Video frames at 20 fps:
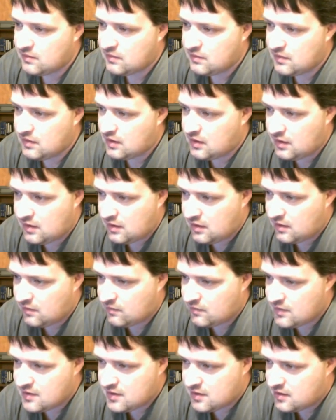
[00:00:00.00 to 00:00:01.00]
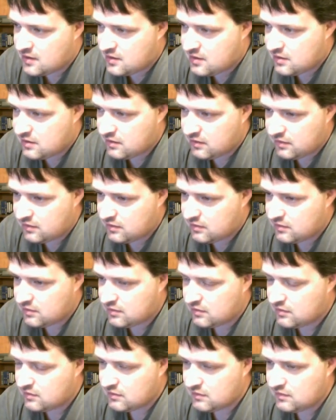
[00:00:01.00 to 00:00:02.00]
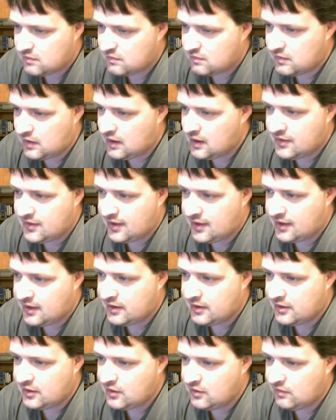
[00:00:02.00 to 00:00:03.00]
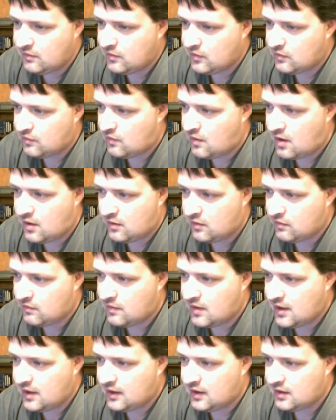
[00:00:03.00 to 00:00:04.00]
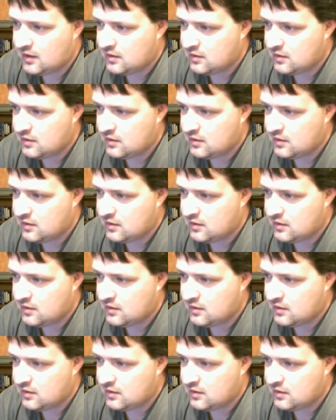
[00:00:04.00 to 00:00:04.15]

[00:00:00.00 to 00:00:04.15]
It wasn't anything to do with Ronald Reagan.